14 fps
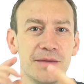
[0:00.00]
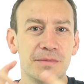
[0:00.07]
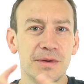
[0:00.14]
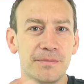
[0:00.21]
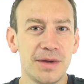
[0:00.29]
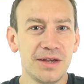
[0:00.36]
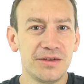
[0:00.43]

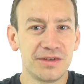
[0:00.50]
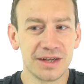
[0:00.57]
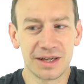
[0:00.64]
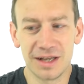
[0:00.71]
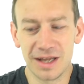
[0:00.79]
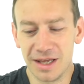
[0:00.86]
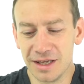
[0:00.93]
But
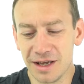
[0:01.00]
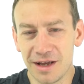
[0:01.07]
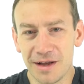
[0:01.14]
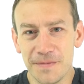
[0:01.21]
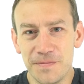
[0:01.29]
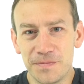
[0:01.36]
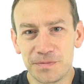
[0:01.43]
basically,
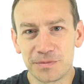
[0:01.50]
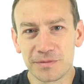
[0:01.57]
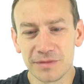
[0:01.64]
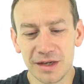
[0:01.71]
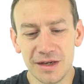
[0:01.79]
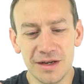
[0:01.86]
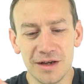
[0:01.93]
um,
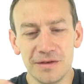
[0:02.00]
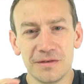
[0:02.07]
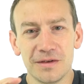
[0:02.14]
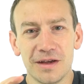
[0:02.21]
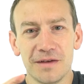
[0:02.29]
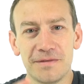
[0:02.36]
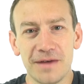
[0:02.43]
you know,
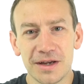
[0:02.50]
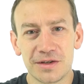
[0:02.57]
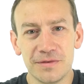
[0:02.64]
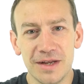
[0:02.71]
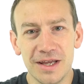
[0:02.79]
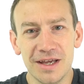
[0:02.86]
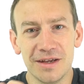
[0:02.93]

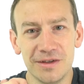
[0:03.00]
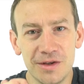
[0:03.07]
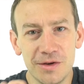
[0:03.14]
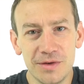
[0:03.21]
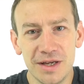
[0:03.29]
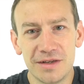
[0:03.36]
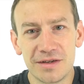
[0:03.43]
effectively,
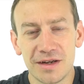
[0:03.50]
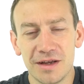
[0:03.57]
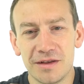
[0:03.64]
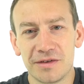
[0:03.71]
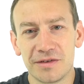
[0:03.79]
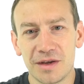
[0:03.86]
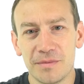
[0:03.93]
you need to know
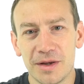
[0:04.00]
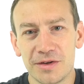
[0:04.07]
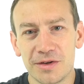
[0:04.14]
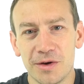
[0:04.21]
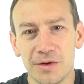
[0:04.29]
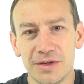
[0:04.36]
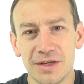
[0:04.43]
the same amount
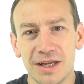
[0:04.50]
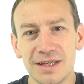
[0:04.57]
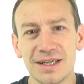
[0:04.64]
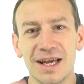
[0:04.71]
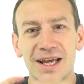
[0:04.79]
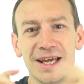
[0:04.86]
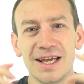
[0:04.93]
of content.